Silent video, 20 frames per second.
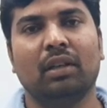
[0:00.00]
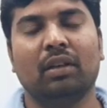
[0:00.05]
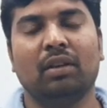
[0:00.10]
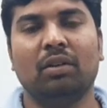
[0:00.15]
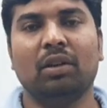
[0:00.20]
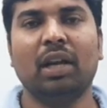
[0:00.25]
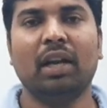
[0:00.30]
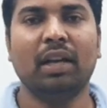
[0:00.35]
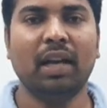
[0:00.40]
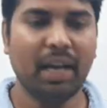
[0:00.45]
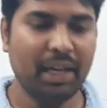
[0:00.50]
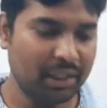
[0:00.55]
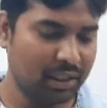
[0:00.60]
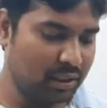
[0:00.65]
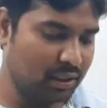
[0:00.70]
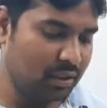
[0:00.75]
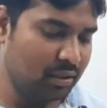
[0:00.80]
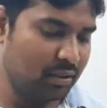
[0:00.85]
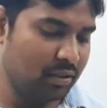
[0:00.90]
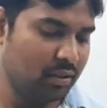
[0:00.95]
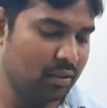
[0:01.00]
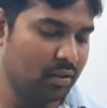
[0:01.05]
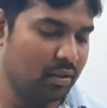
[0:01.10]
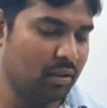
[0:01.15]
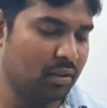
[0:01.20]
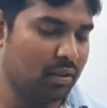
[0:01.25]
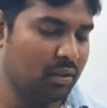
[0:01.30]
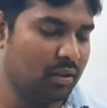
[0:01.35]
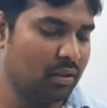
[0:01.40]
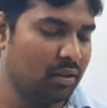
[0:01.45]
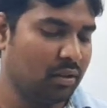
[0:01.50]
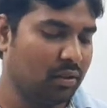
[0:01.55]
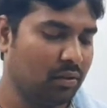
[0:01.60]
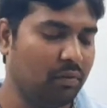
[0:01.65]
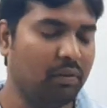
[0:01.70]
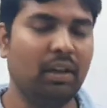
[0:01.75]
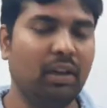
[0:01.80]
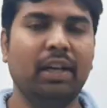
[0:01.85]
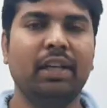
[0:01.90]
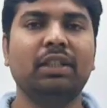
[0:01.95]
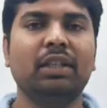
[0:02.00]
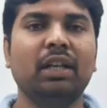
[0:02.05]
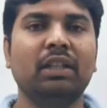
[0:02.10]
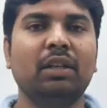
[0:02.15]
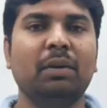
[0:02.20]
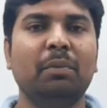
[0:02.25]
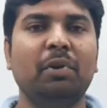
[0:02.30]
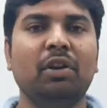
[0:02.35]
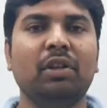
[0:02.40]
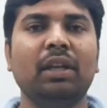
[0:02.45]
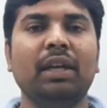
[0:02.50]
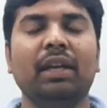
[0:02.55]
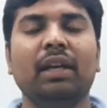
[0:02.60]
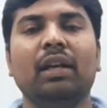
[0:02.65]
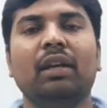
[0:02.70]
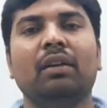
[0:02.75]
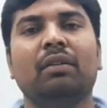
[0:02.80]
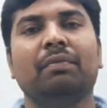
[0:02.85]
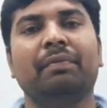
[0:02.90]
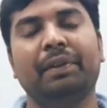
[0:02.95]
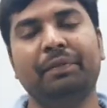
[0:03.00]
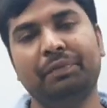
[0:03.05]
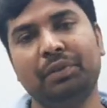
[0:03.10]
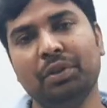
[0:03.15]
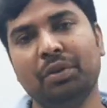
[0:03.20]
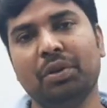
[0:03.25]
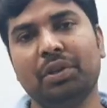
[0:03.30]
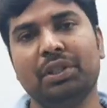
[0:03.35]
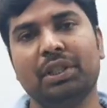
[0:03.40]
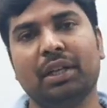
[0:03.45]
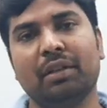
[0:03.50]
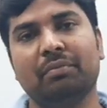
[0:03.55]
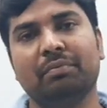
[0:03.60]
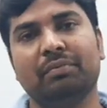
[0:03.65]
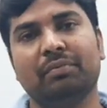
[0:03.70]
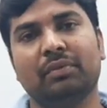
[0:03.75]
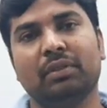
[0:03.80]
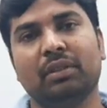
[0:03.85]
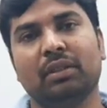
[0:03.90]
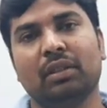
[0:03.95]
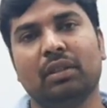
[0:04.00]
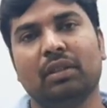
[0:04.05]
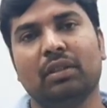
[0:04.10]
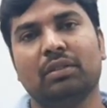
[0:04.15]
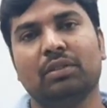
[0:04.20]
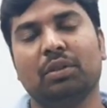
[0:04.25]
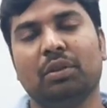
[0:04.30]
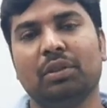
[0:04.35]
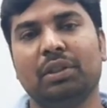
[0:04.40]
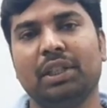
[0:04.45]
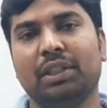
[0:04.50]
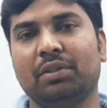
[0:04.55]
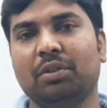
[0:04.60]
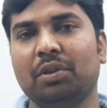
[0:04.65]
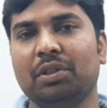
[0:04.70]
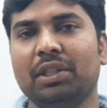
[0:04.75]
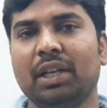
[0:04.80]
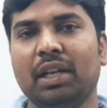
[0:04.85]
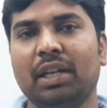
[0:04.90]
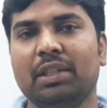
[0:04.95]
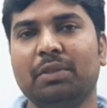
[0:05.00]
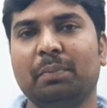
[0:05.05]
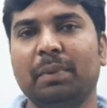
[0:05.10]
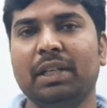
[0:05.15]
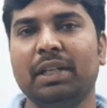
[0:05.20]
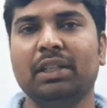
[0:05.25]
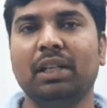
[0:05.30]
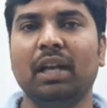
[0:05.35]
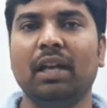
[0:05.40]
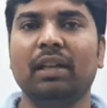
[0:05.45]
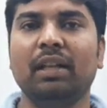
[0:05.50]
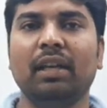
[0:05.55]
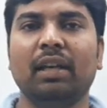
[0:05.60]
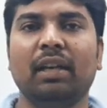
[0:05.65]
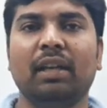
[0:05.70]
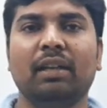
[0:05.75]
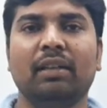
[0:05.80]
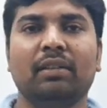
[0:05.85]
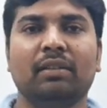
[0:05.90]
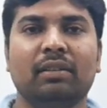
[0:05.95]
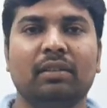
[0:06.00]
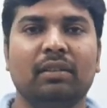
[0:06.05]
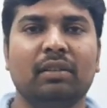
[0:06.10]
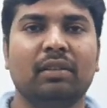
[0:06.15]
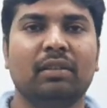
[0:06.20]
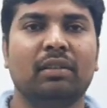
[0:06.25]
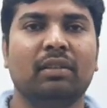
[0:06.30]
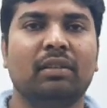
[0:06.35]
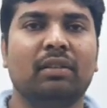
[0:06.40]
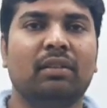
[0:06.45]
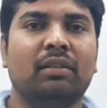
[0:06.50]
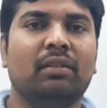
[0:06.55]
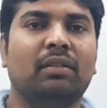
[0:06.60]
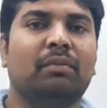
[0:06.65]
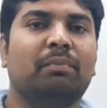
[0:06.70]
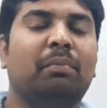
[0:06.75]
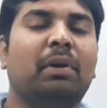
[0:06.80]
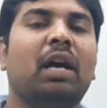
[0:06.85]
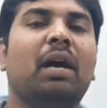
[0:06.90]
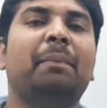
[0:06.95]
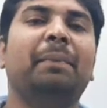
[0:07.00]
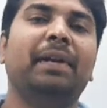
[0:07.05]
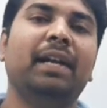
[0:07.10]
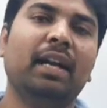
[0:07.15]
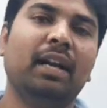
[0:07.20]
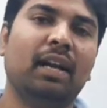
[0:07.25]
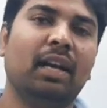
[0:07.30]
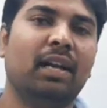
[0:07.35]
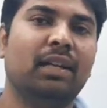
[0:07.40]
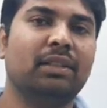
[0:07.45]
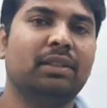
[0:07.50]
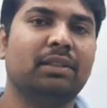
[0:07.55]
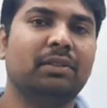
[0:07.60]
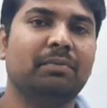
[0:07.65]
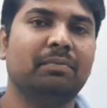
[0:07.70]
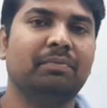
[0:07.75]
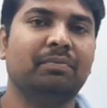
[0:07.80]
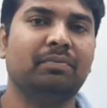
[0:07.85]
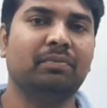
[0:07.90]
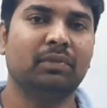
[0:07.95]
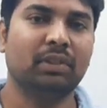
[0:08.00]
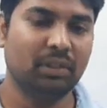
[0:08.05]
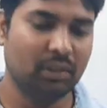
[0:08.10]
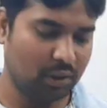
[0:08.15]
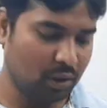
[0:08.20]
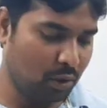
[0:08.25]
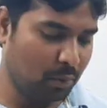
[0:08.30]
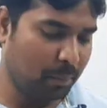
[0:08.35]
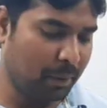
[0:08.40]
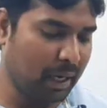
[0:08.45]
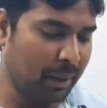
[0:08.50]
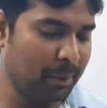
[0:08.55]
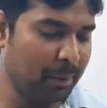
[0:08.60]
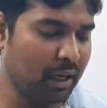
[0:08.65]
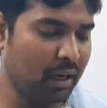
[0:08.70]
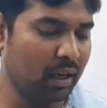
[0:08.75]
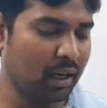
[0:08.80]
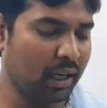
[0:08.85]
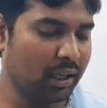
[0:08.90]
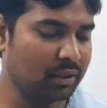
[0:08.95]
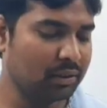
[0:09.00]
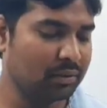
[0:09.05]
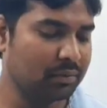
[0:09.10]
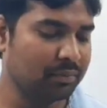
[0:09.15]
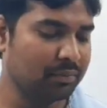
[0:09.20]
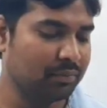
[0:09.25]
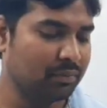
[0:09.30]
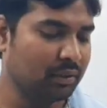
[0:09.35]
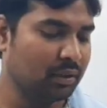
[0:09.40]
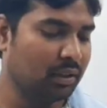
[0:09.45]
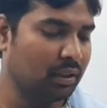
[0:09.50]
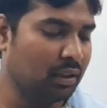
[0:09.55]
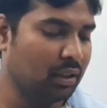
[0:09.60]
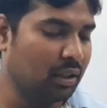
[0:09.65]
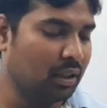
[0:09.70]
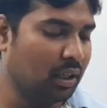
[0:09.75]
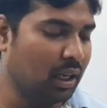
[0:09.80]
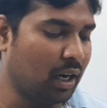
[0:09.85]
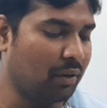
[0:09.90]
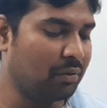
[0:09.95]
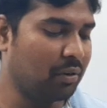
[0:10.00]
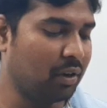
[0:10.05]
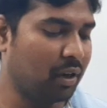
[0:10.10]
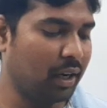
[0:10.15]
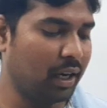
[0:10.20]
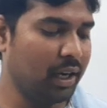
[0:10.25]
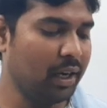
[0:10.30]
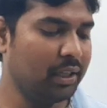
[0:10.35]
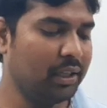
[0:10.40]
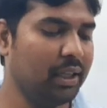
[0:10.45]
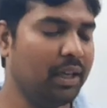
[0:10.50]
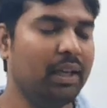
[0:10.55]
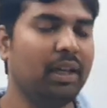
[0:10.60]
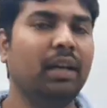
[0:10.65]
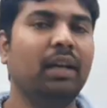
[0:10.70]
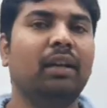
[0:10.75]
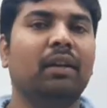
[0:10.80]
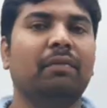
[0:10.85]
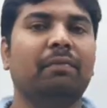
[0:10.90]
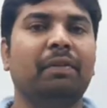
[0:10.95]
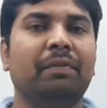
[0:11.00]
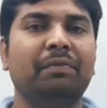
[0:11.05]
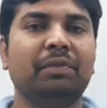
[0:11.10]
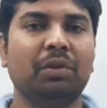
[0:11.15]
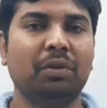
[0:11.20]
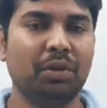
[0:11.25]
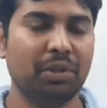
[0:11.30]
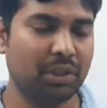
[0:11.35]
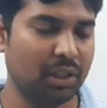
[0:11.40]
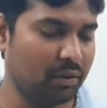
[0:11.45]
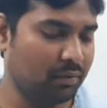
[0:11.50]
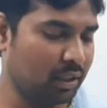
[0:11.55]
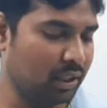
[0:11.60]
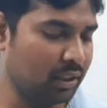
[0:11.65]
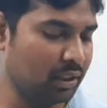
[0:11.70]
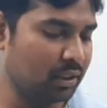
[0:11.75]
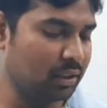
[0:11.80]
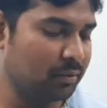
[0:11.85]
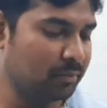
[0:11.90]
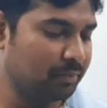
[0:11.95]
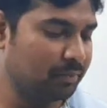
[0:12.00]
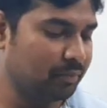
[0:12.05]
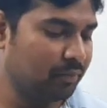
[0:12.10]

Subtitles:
Okay guys, we will discuss about the fifth question. So this question is based on the profit and loss. So profit and loss. I have to read the fifth question once.